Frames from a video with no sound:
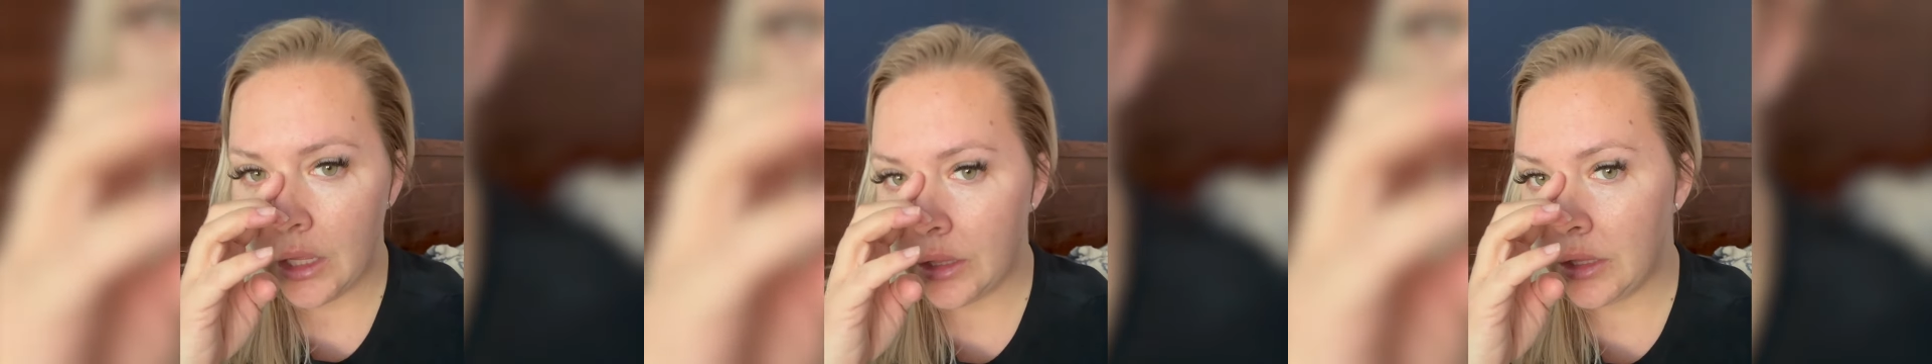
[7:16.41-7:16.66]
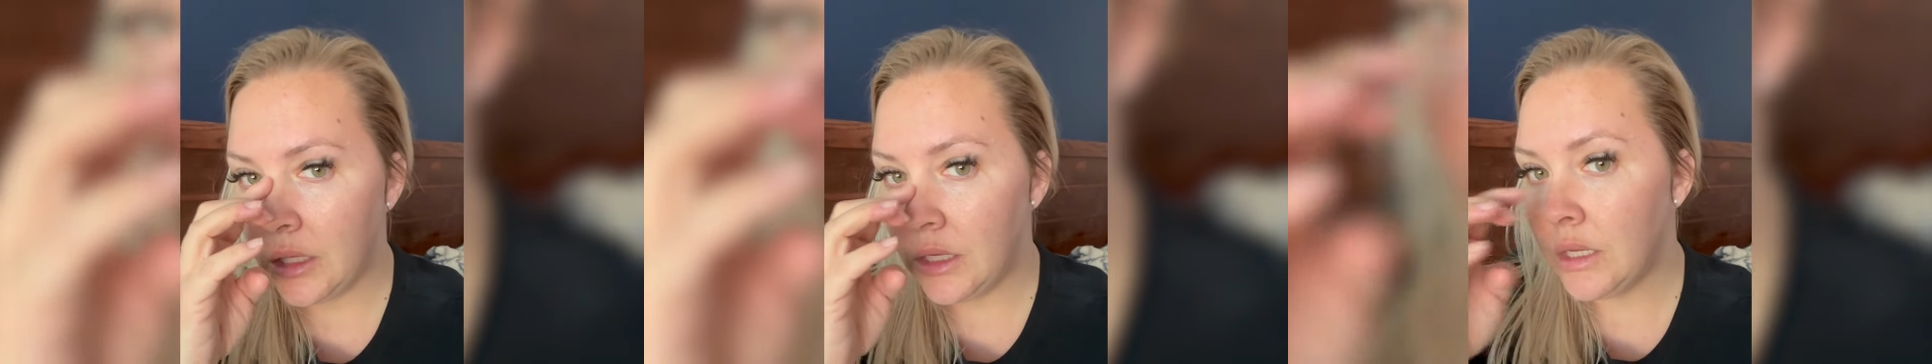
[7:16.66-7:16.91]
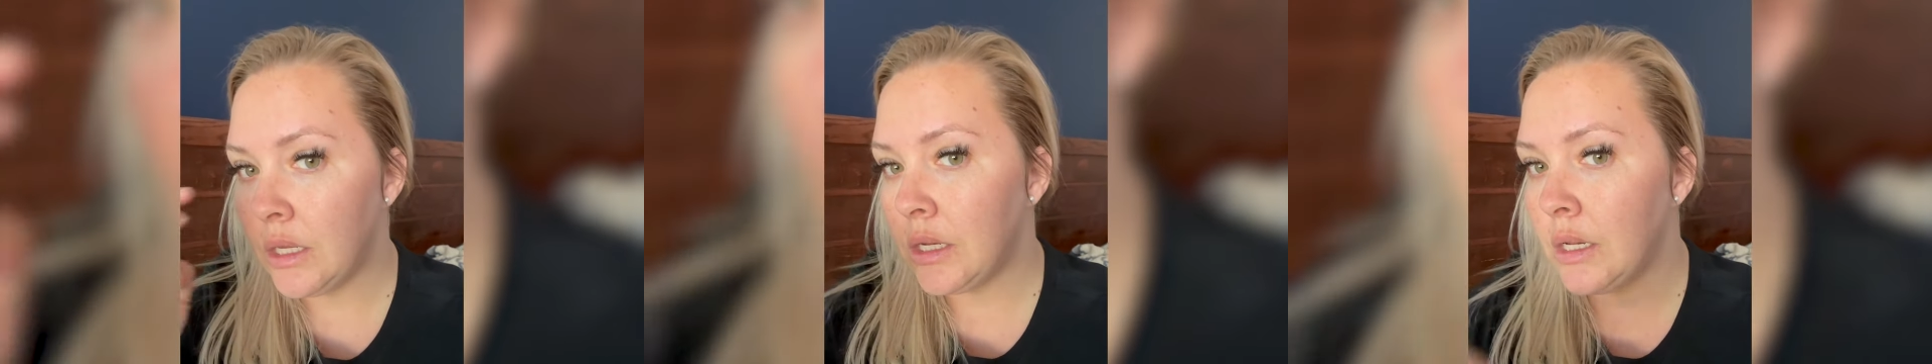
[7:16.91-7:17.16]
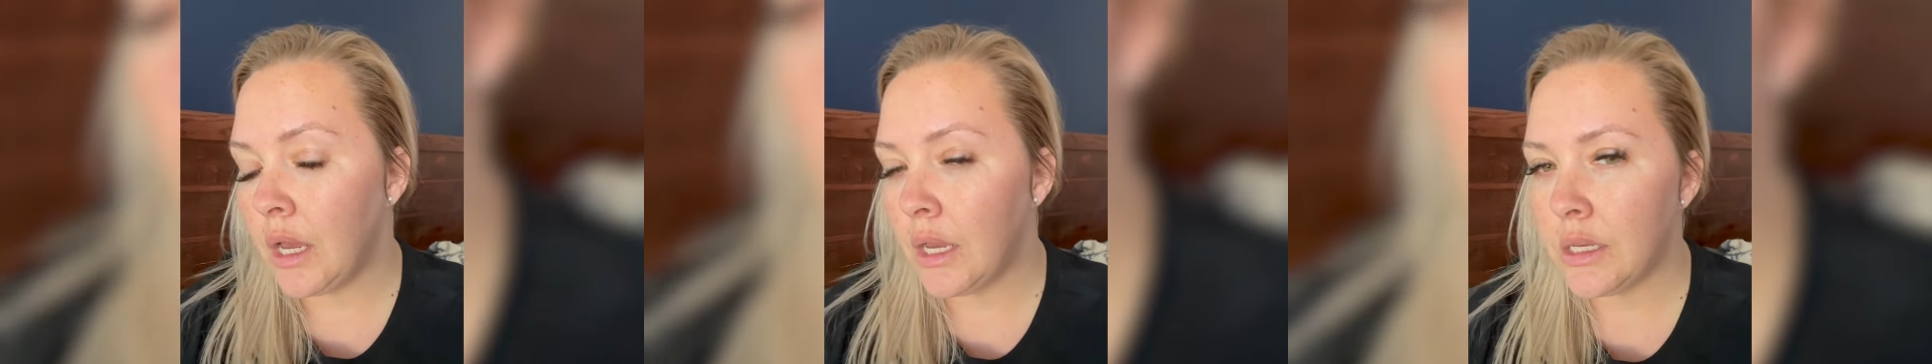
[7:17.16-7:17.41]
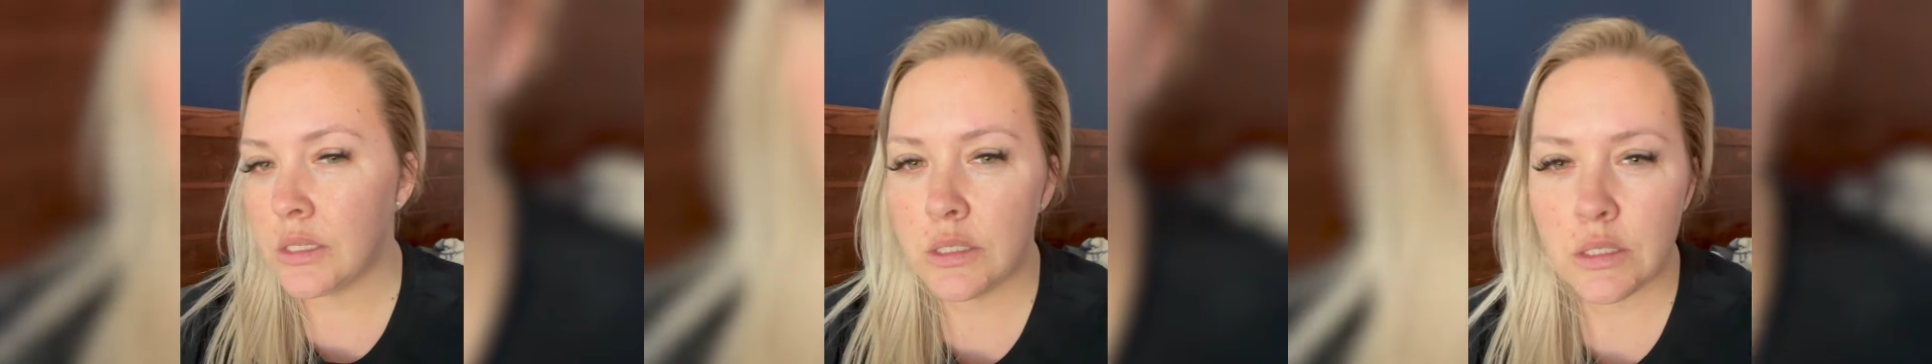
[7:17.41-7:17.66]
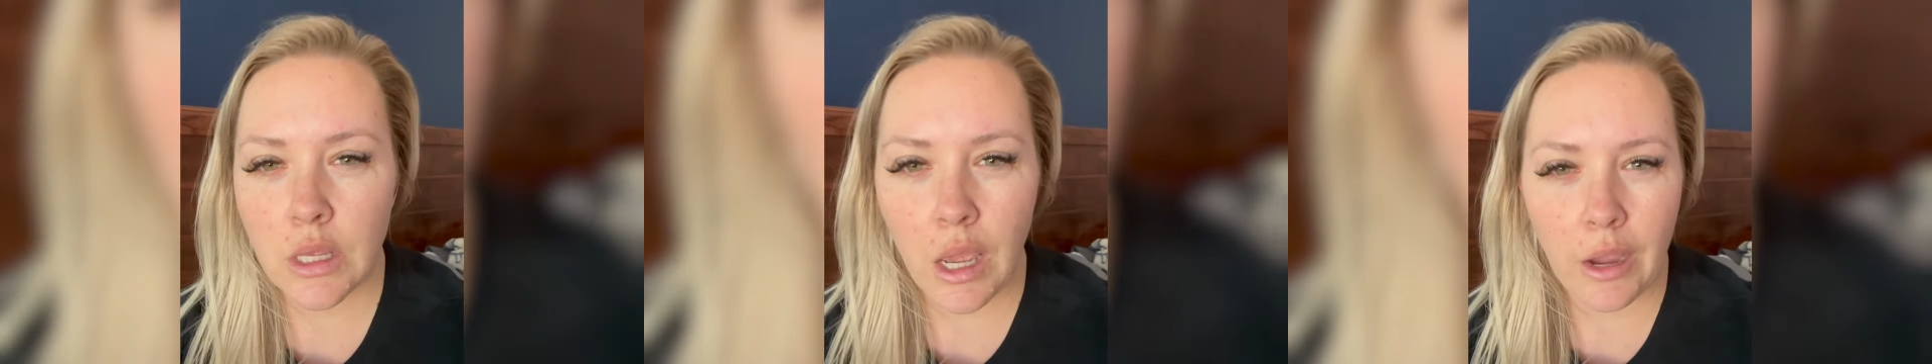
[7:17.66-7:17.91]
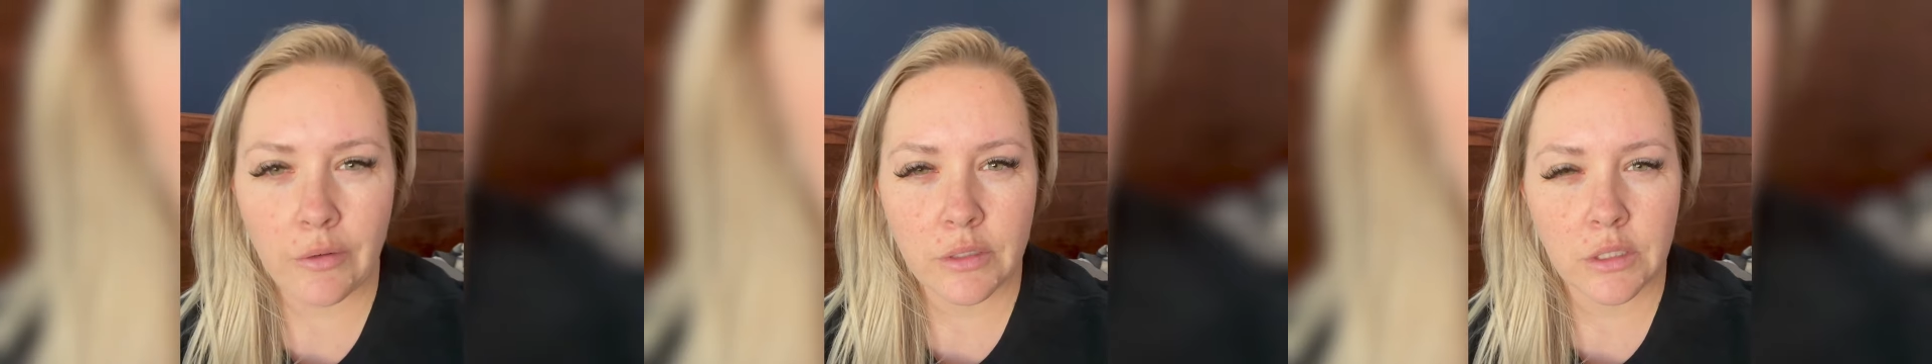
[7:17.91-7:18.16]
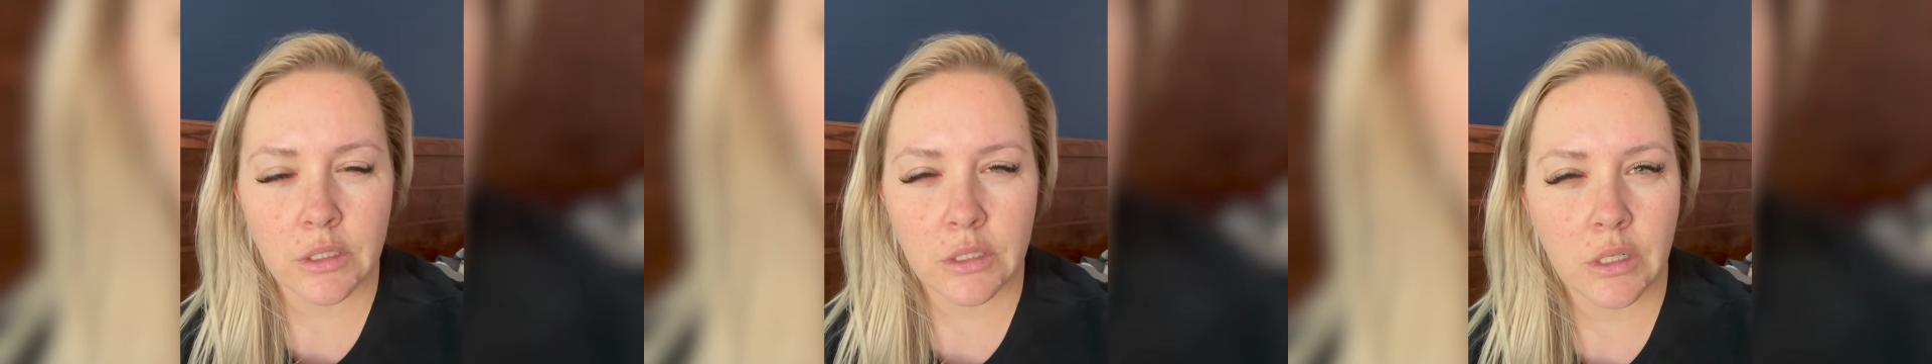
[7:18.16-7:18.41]
the nice
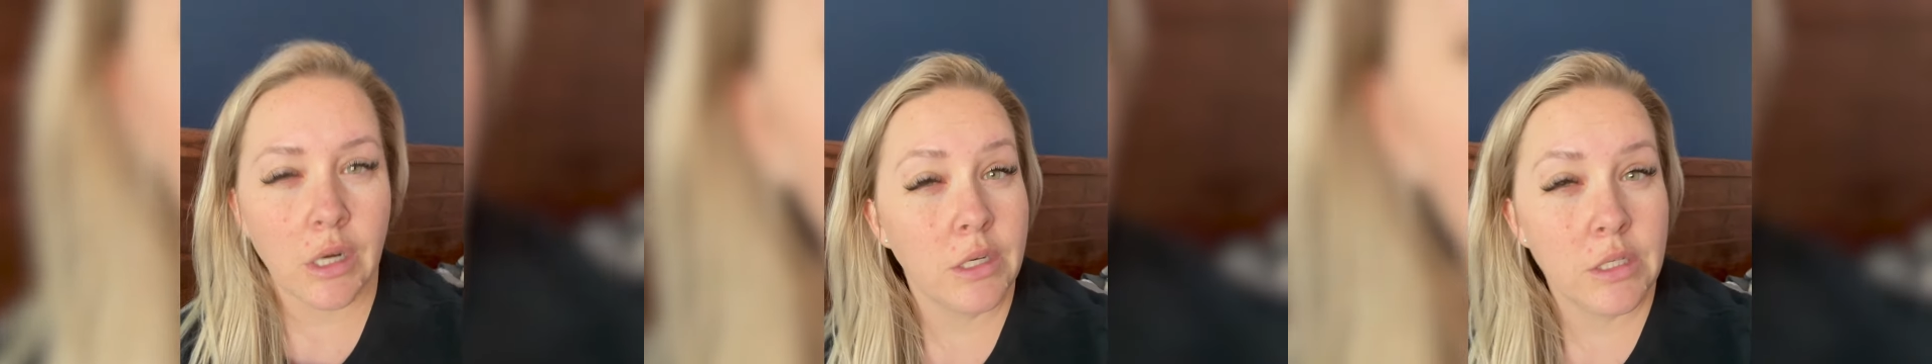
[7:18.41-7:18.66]
after end